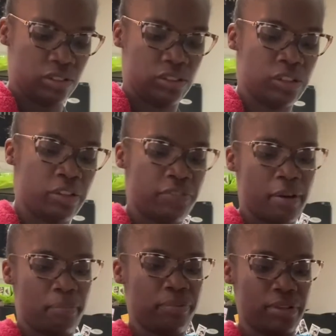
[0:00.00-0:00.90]
So if I
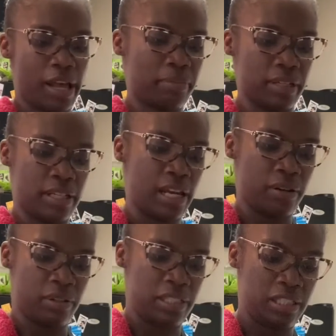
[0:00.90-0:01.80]
plopped it down
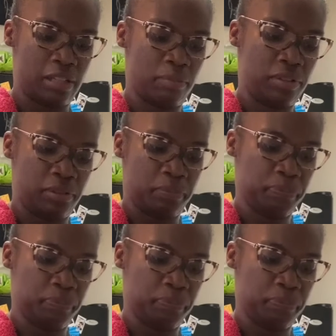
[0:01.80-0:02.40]
on something,